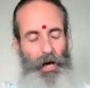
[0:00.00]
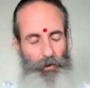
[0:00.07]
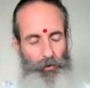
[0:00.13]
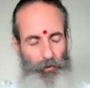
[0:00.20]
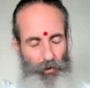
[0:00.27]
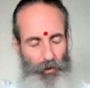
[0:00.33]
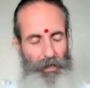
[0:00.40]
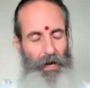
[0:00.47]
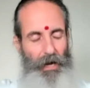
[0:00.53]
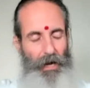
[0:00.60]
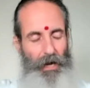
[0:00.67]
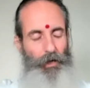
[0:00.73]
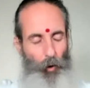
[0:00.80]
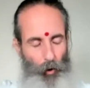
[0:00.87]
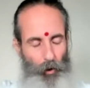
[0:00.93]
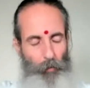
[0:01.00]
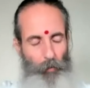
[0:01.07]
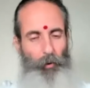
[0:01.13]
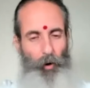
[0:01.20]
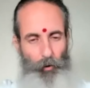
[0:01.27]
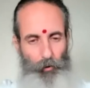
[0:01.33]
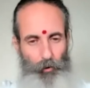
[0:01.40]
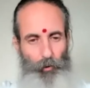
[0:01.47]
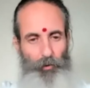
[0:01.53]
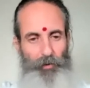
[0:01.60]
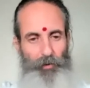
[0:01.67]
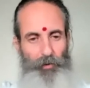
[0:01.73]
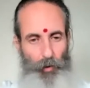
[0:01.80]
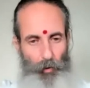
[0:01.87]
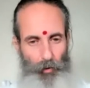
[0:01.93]
Usually I call upon those
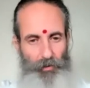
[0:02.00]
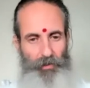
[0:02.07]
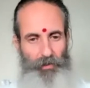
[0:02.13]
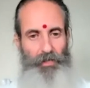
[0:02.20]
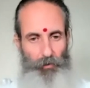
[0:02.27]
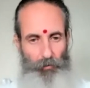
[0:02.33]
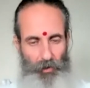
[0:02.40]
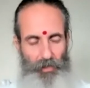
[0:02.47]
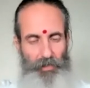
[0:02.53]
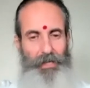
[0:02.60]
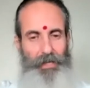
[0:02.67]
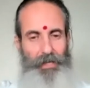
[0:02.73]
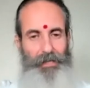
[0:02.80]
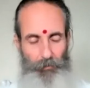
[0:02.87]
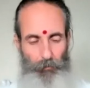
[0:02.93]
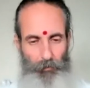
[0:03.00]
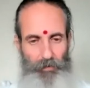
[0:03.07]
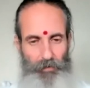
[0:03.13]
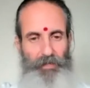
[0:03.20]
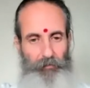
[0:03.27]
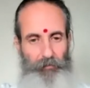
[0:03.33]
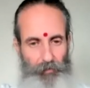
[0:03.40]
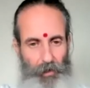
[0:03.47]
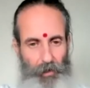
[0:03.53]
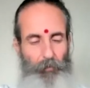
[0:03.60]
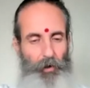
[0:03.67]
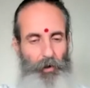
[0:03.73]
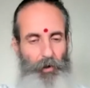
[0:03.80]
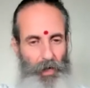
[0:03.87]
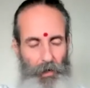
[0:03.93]
souls and students that this will serve them,
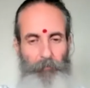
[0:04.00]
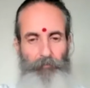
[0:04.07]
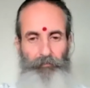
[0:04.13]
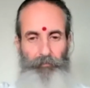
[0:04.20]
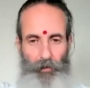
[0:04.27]
okay?